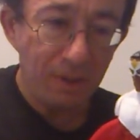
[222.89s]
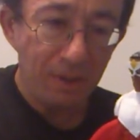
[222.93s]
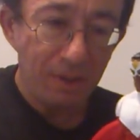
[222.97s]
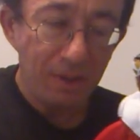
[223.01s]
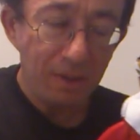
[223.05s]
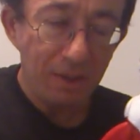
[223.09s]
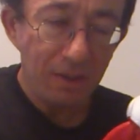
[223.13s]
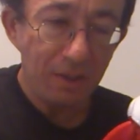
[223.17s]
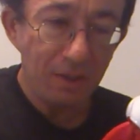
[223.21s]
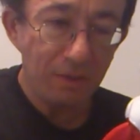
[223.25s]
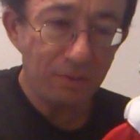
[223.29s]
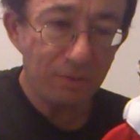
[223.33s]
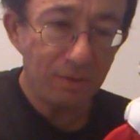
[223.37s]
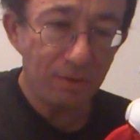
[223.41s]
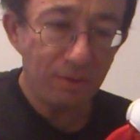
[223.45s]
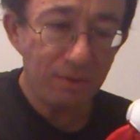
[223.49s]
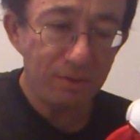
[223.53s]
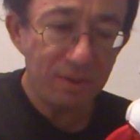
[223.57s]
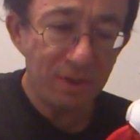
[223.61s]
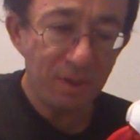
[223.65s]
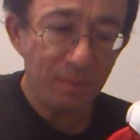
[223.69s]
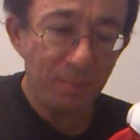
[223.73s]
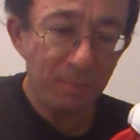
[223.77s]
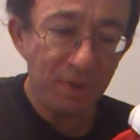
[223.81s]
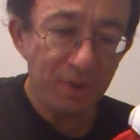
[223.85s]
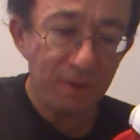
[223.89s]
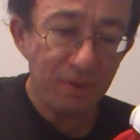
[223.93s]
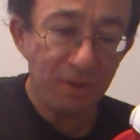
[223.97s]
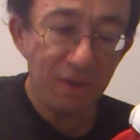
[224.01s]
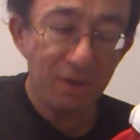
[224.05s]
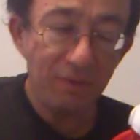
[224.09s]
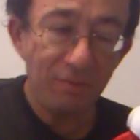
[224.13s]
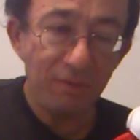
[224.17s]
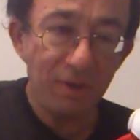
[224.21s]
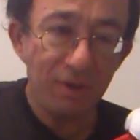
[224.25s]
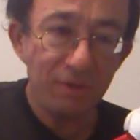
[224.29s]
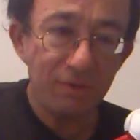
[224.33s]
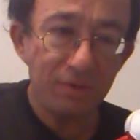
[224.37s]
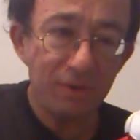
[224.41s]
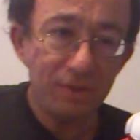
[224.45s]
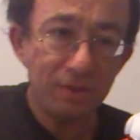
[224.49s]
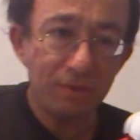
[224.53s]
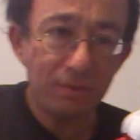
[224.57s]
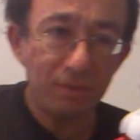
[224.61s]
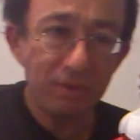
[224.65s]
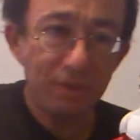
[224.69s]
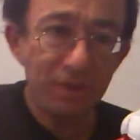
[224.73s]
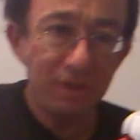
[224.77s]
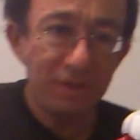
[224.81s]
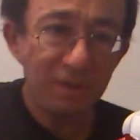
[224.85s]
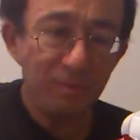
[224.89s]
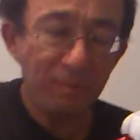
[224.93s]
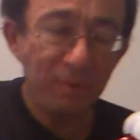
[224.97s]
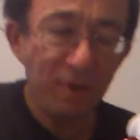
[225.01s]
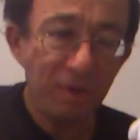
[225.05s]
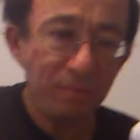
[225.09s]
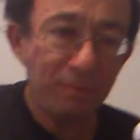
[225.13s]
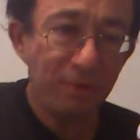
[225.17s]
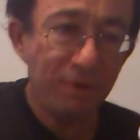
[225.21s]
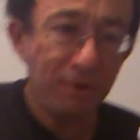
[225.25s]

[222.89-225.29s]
He shows up in the Avengers because he's a member